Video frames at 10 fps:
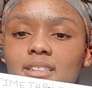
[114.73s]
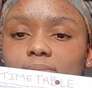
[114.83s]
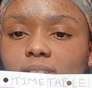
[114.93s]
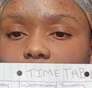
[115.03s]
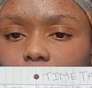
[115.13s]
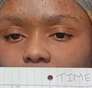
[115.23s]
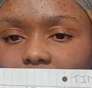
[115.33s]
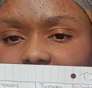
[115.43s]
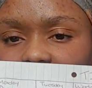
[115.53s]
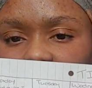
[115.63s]
something
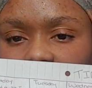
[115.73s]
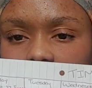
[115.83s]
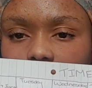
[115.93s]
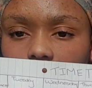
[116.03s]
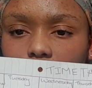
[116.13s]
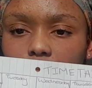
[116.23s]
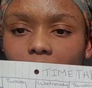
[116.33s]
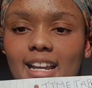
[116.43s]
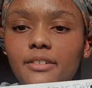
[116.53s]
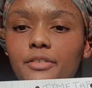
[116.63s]
like this.
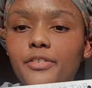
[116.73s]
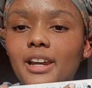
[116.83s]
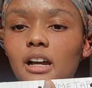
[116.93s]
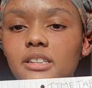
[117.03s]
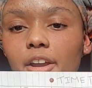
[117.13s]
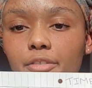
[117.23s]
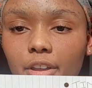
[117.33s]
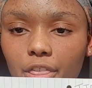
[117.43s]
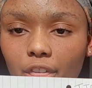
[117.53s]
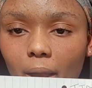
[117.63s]
I didn't fill out
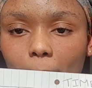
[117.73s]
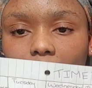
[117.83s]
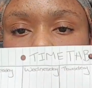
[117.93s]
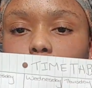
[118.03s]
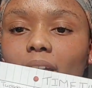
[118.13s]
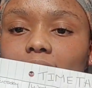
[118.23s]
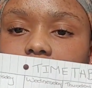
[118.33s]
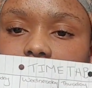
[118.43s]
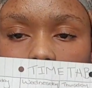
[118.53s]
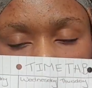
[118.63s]
everything, but I would make a
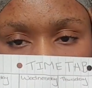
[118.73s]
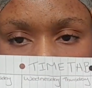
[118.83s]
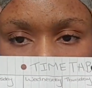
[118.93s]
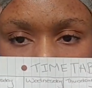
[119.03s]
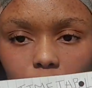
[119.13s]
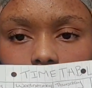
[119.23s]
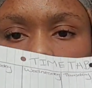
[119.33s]
timetable